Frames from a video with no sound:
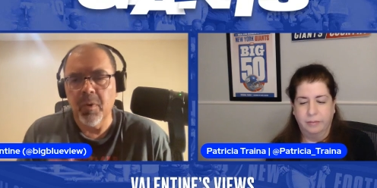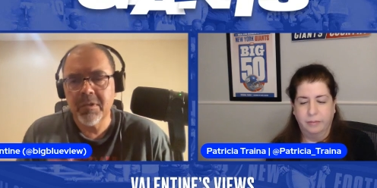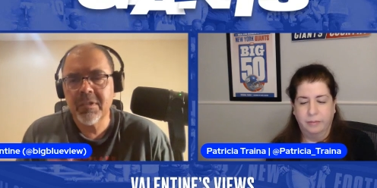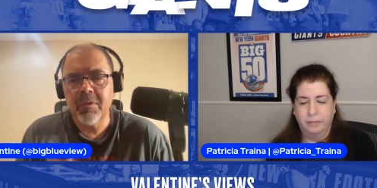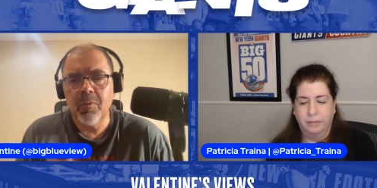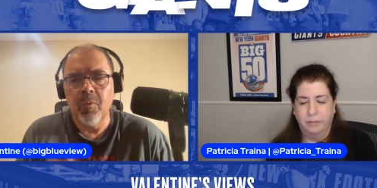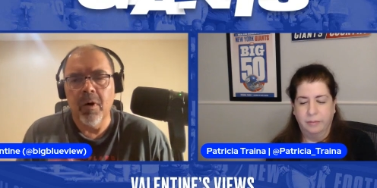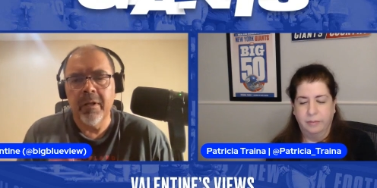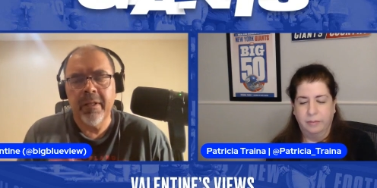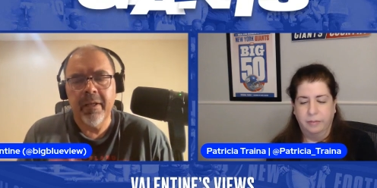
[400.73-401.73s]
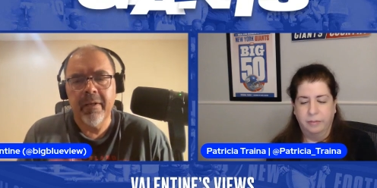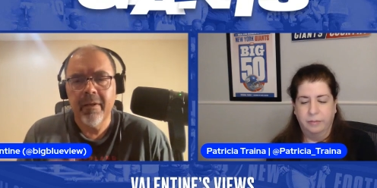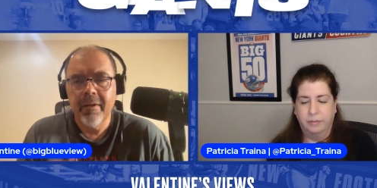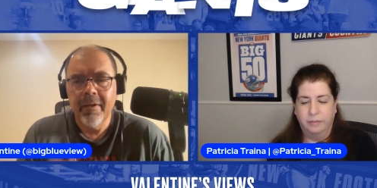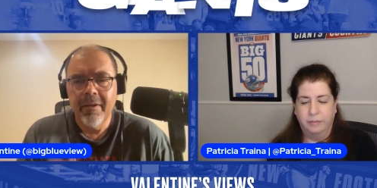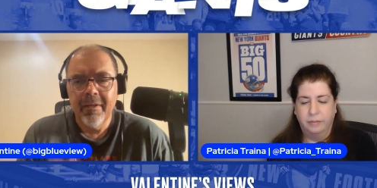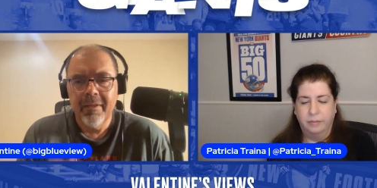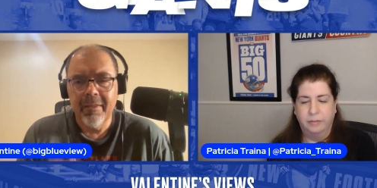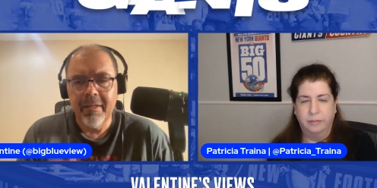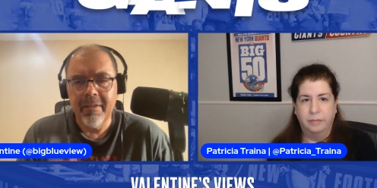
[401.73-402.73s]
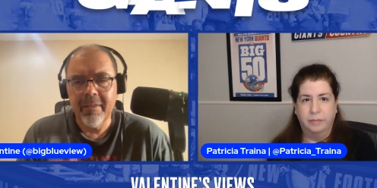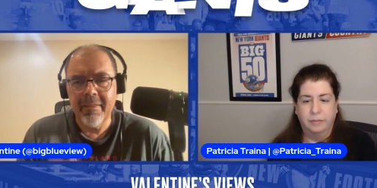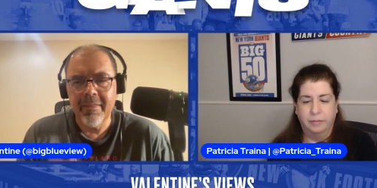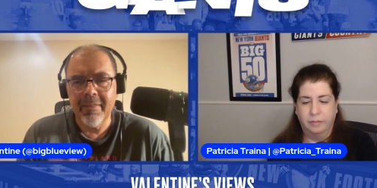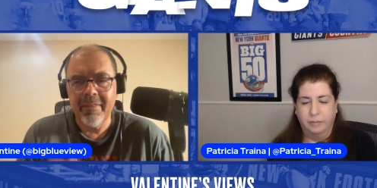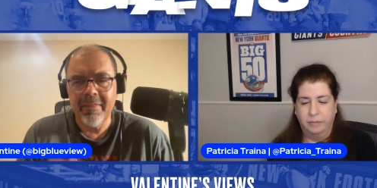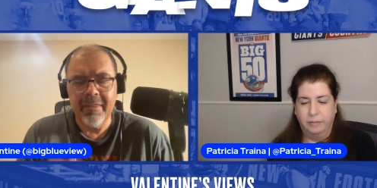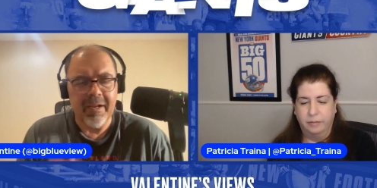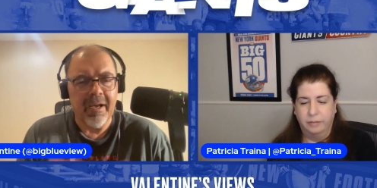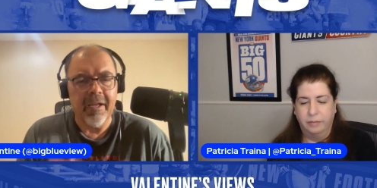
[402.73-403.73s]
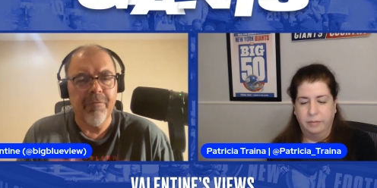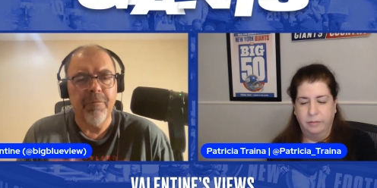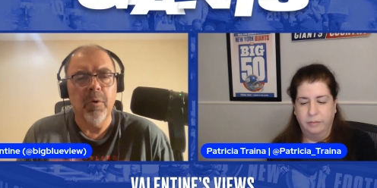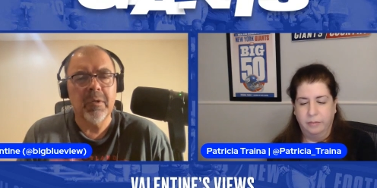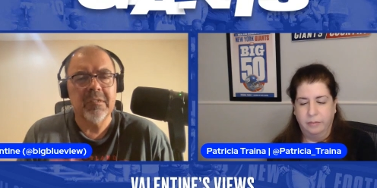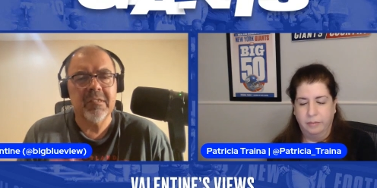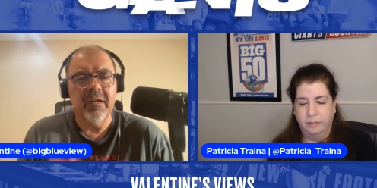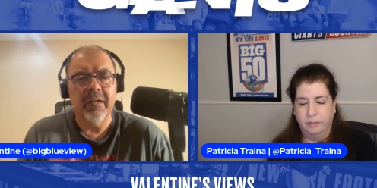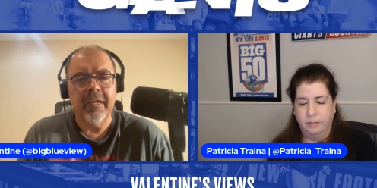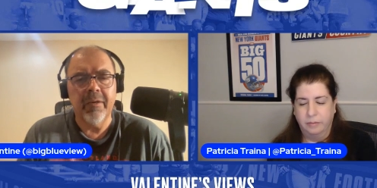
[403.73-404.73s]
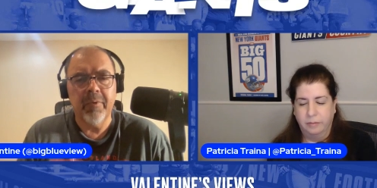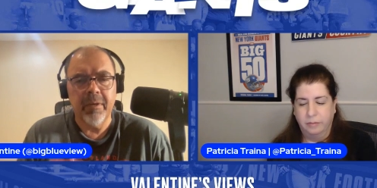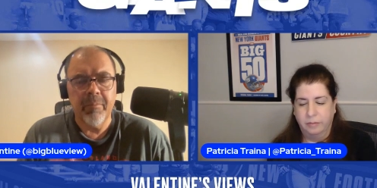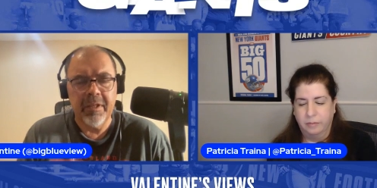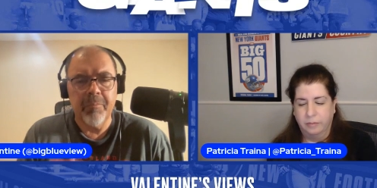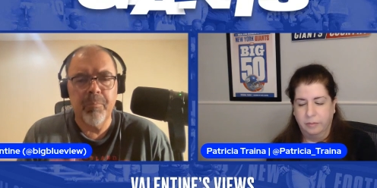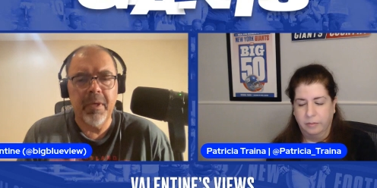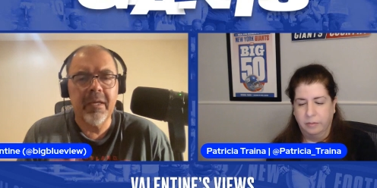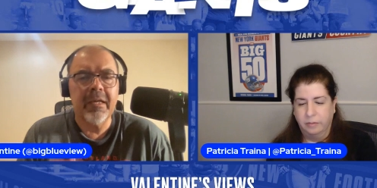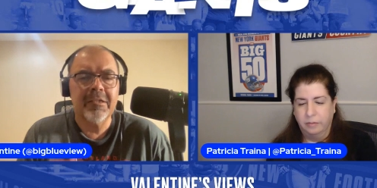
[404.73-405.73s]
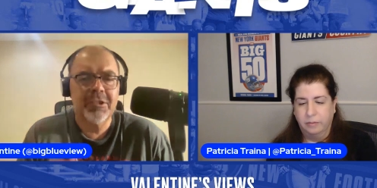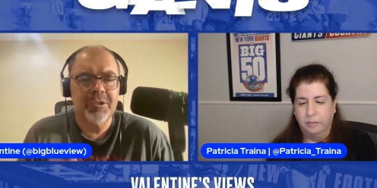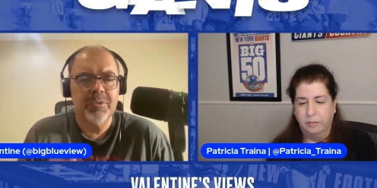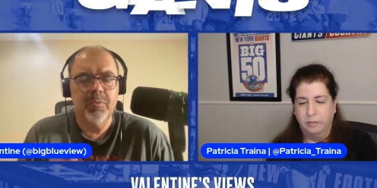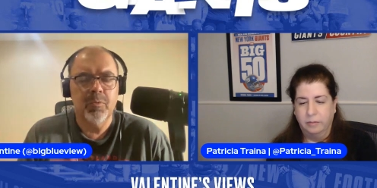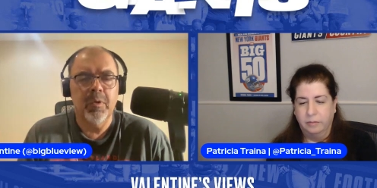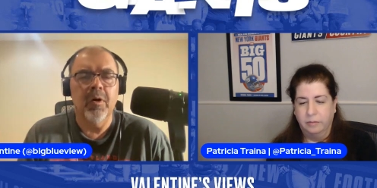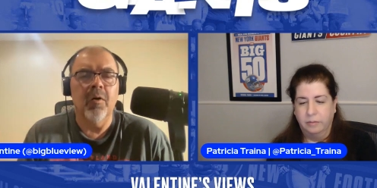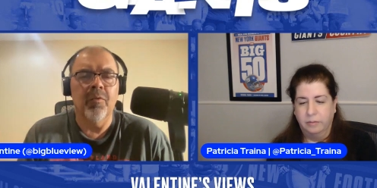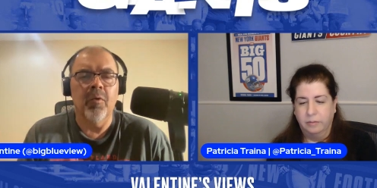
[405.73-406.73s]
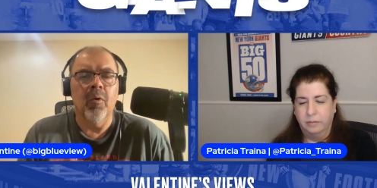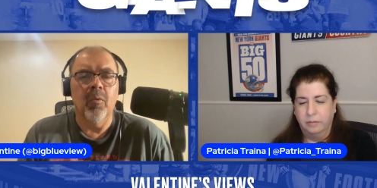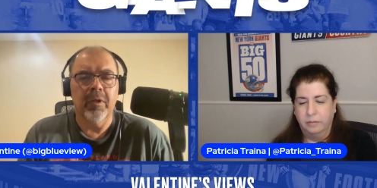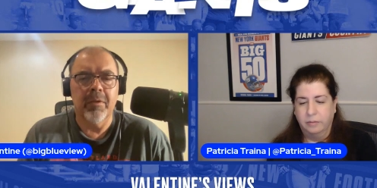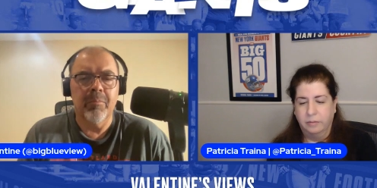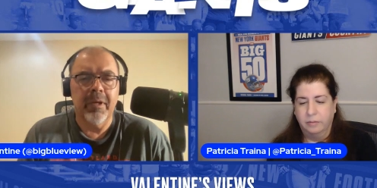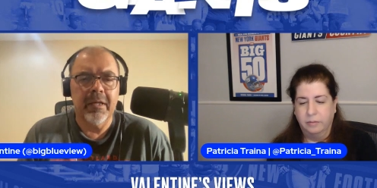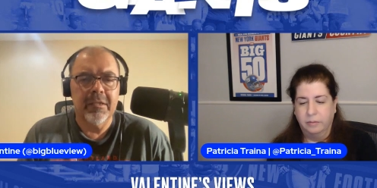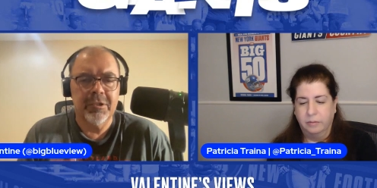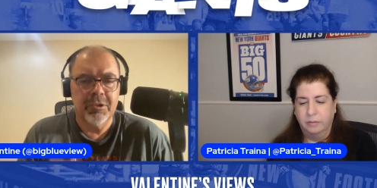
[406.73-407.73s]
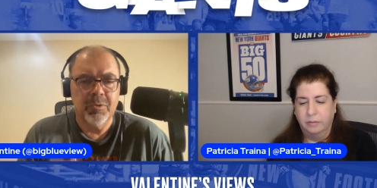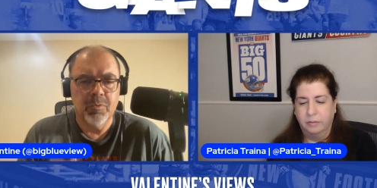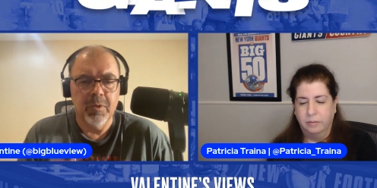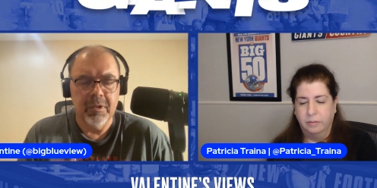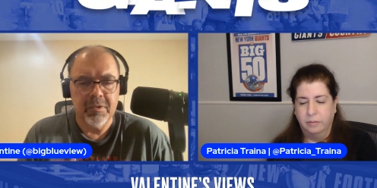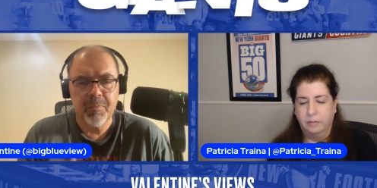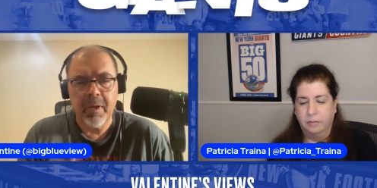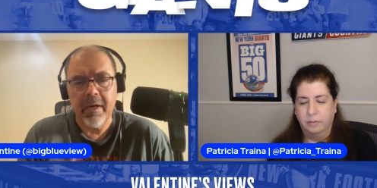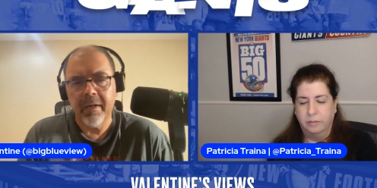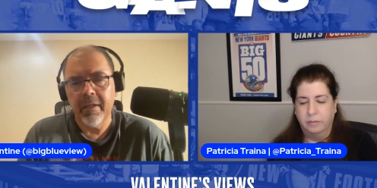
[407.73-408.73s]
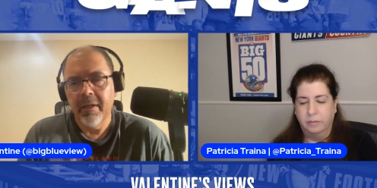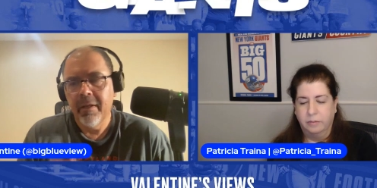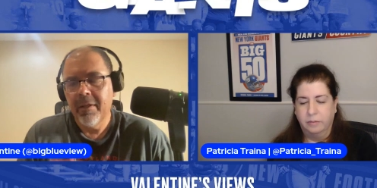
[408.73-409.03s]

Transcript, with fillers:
Speaker 1: wasn't one that that that I focused on anyway. I mean, the big issue, we all know what the big issue was, Patty.